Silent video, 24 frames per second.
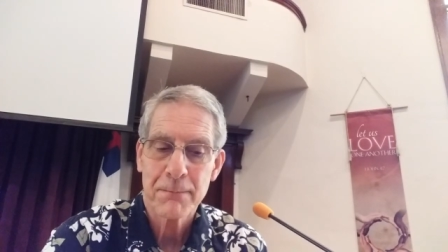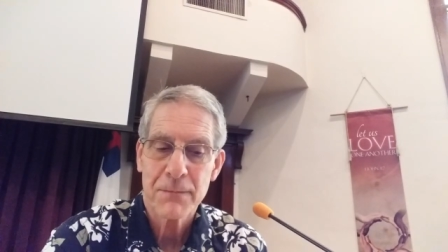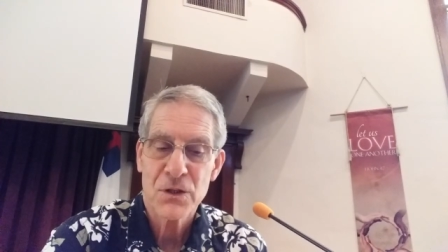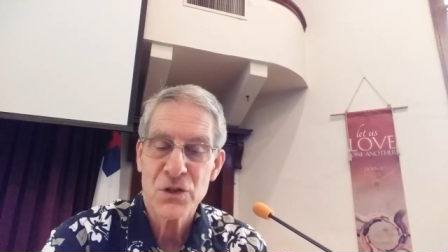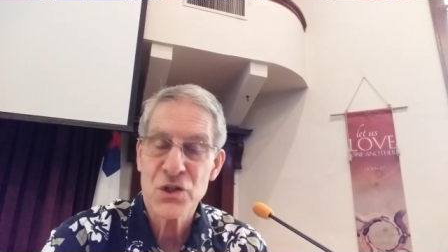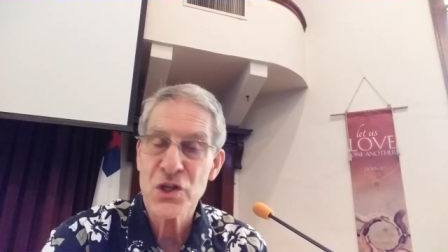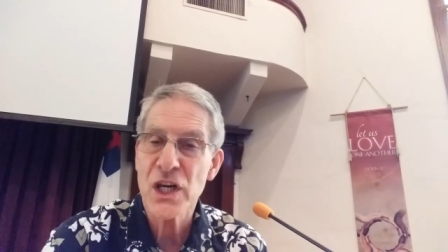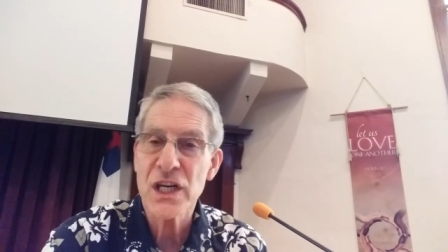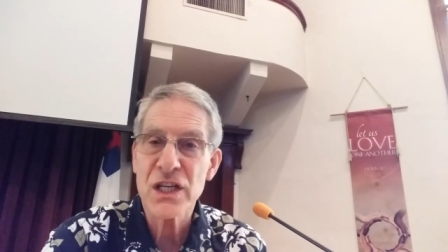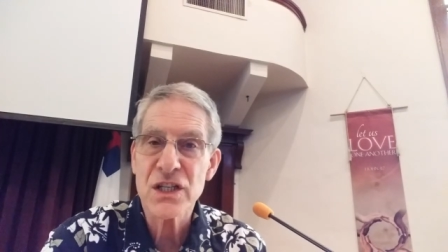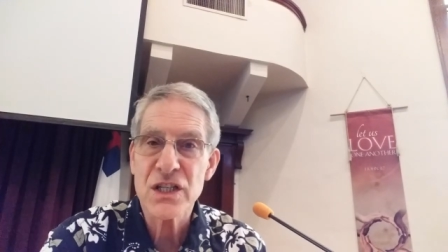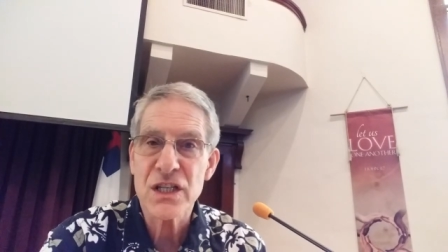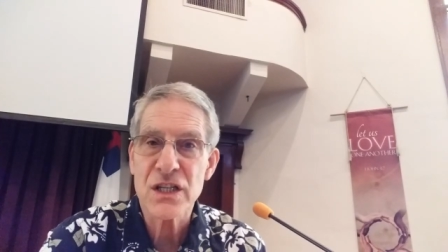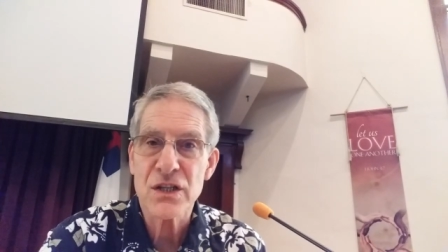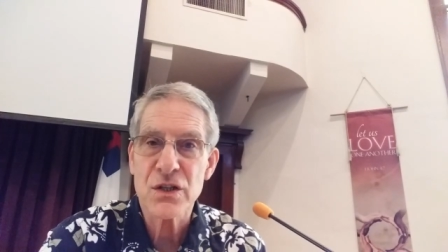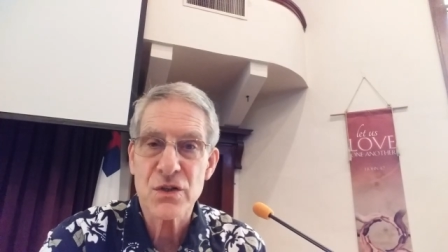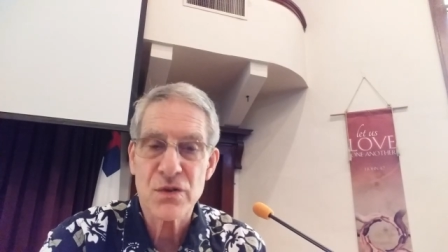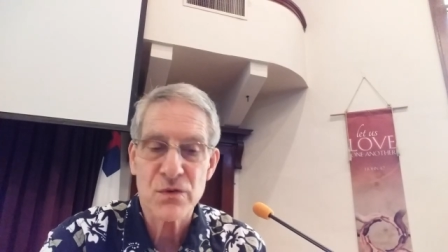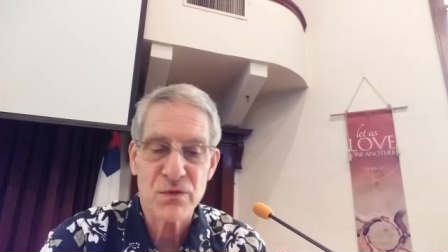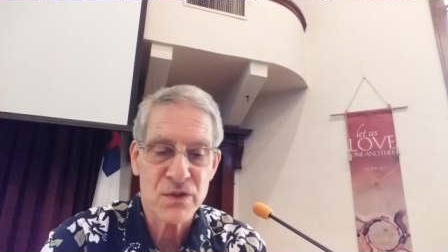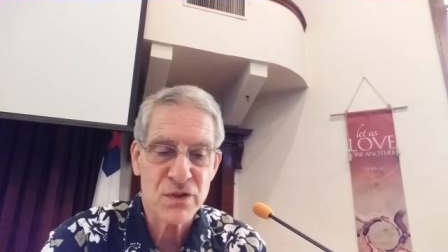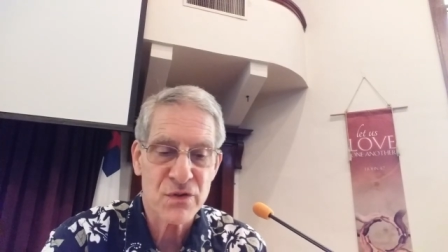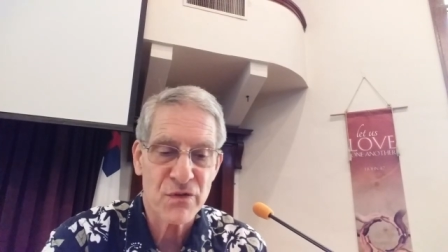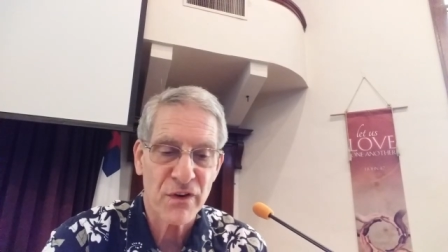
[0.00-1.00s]
Jesus
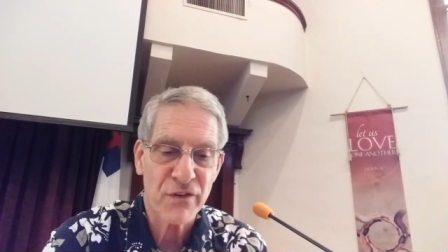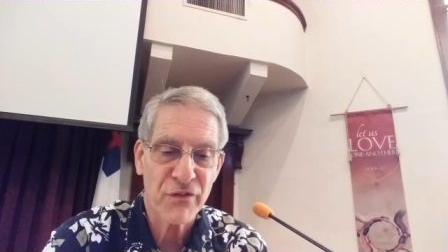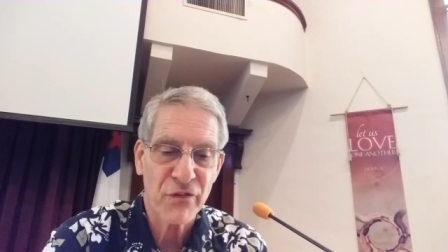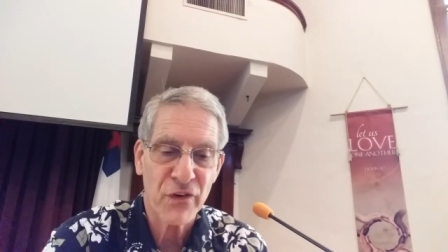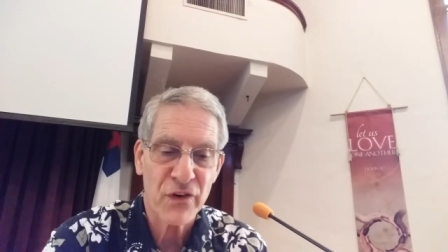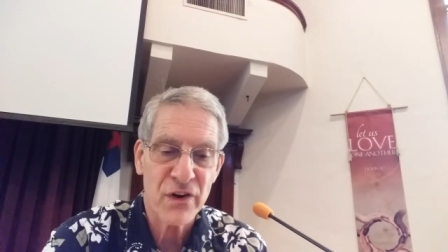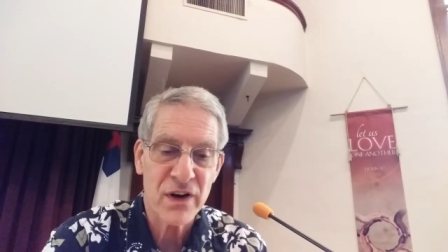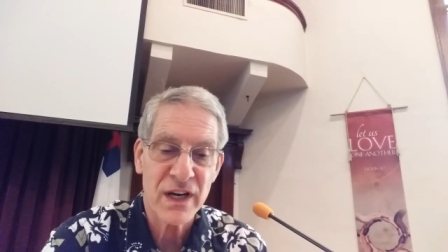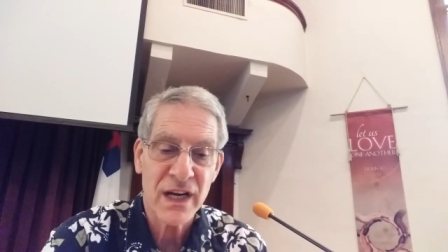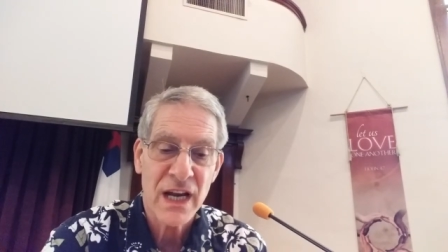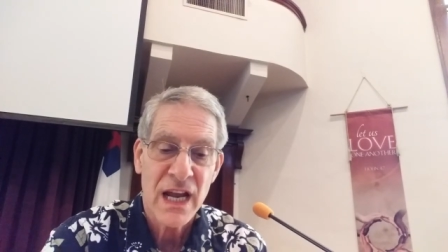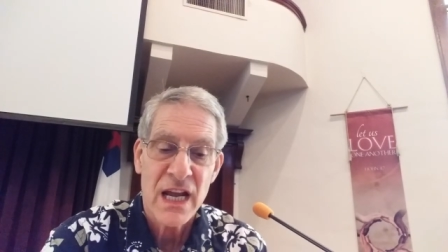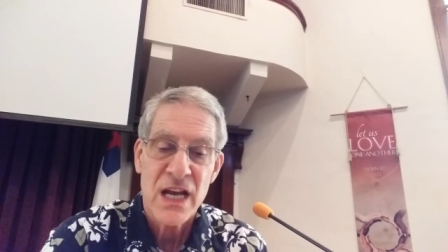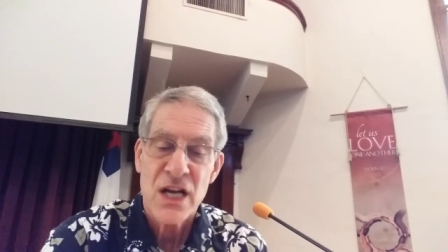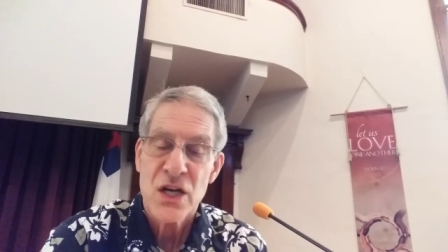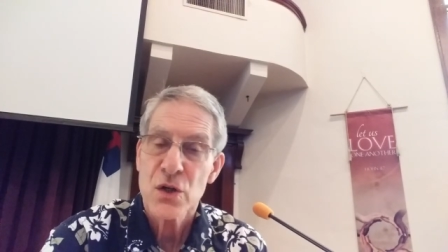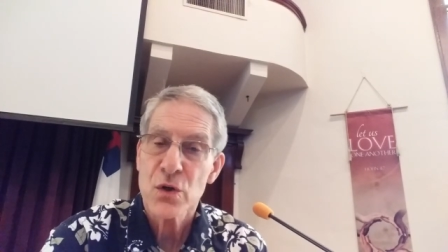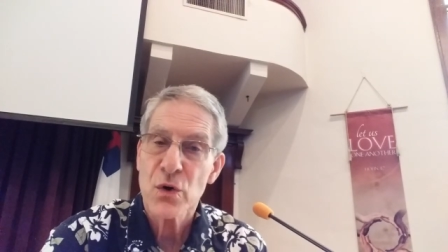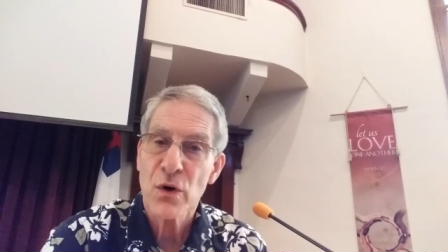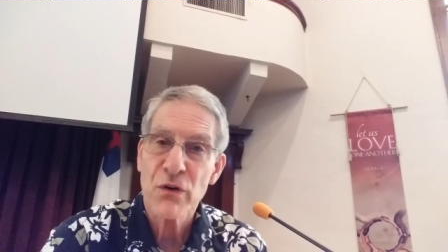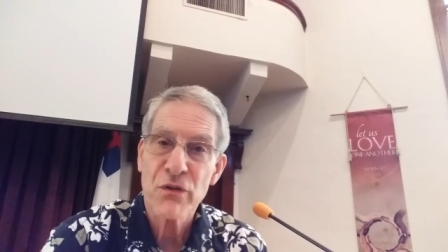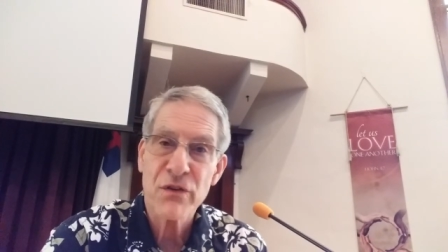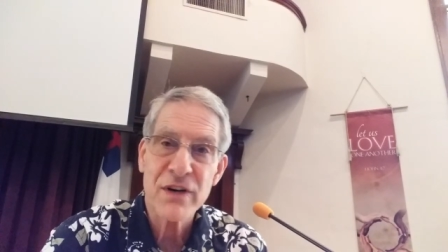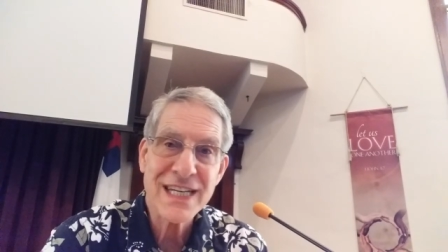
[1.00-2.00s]
was referring
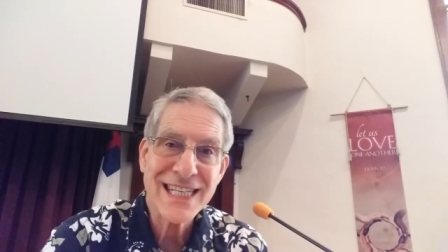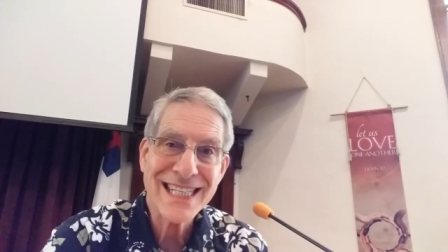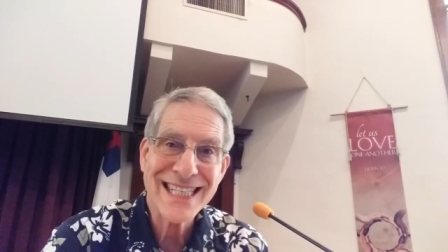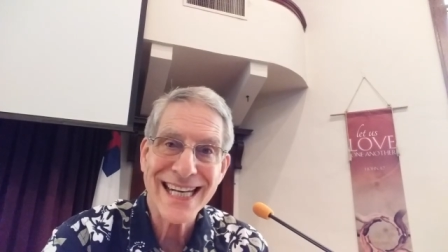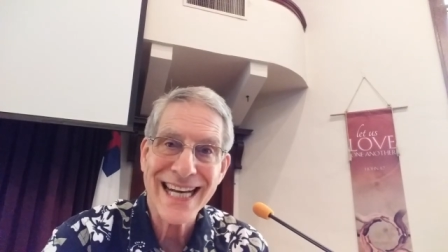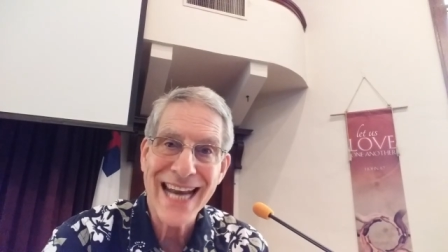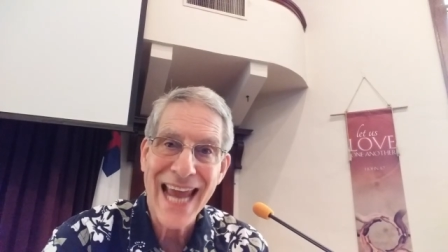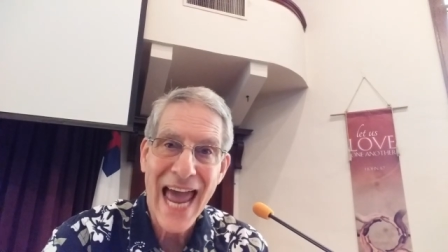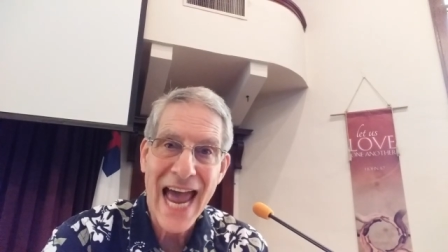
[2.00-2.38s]
to a recent